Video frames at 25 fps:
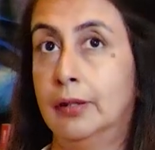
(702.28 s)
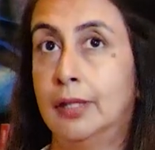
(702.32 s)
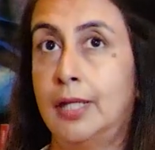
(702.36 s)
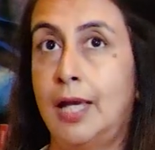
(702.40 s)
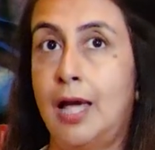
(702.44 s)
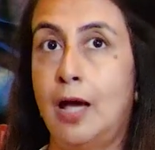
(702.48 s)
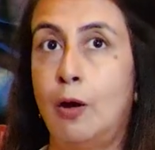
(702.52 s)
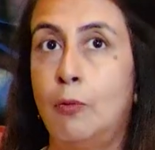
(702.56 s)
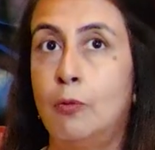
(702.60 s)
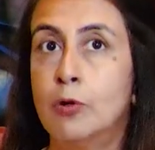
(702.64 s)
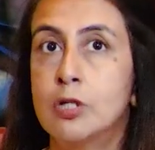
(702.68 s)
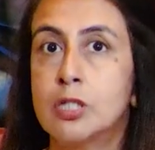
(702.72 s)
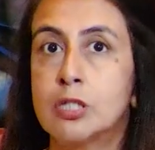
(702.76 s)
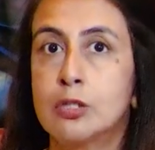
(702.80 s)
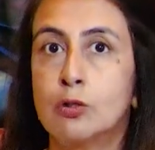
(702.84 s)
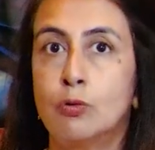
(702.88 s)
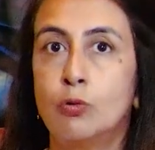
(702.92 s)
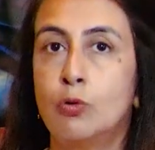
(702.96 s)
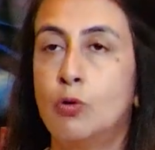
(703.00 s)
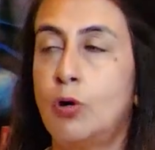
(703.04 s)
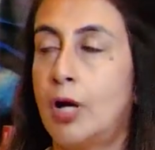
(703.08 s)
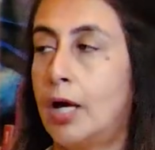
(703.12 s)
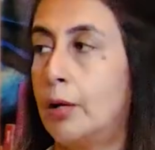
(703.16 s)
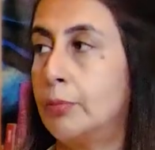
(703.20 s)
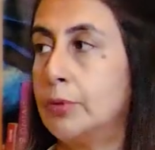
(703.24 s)
There was
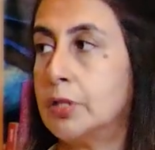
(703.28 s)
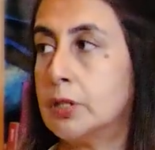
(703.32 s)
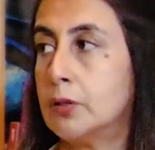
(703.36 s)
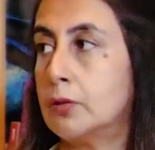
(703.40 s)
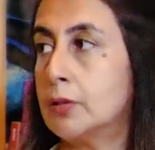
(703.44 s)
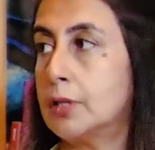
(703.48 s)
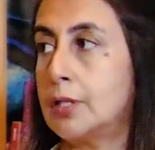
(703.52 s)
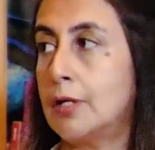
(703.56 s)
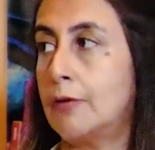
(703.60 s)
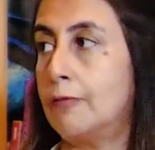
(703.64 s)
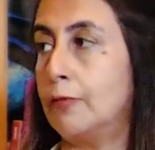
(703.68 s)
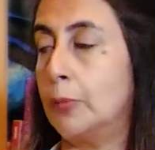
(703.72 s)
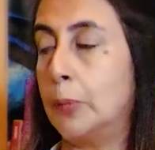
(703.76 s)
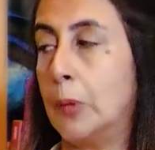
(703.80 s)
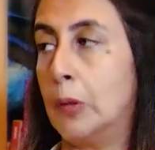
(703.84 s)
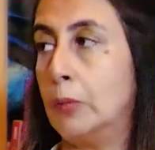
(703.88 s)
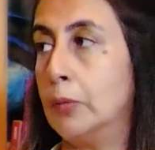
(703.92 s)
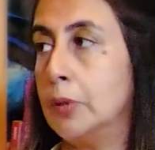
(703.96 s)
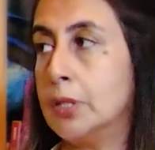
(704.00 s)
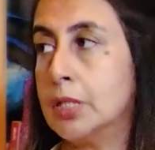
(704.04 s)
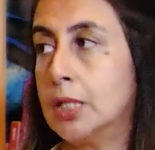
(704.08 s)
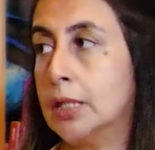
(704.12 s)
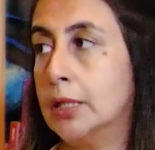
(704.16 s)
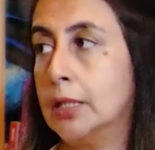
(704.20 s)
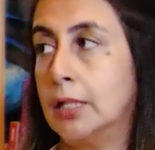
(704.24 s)
no Amazon
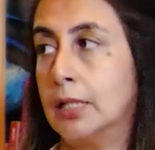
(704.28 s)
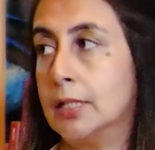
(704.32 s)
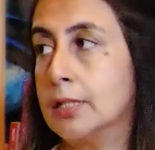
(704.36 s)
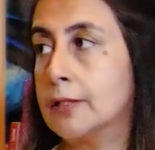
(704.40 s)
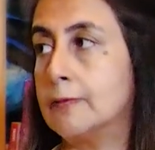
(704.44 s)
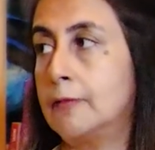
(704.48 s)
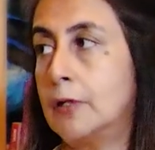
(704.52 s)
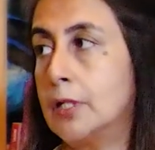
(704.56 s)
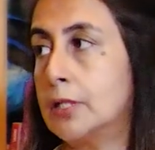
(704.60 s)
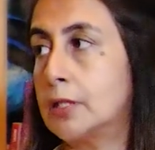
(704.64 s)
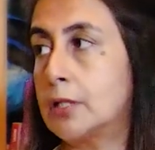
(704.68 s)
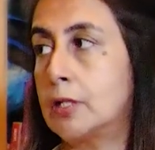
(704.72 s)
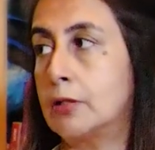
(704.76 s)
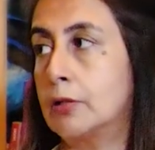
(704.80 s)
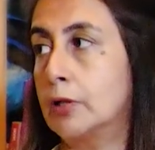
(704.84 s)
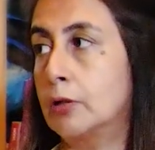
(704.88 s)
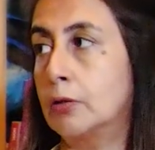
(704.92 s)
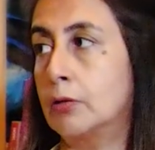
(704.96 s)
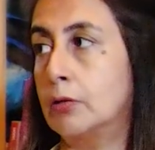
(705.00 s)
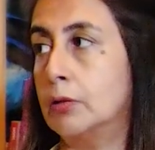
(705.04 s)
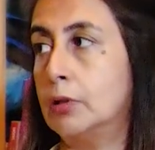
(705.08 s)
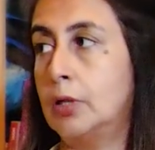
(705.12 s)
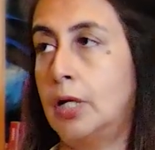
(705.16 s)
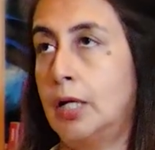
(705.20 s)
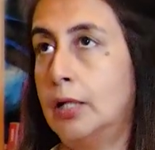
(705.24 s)
self-publishing then, as far as I
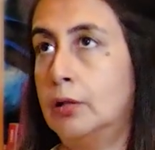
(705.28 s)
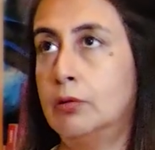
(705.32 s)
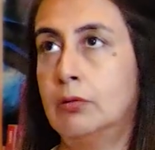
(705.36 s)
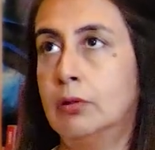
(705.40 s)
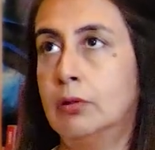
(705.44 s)
recall. I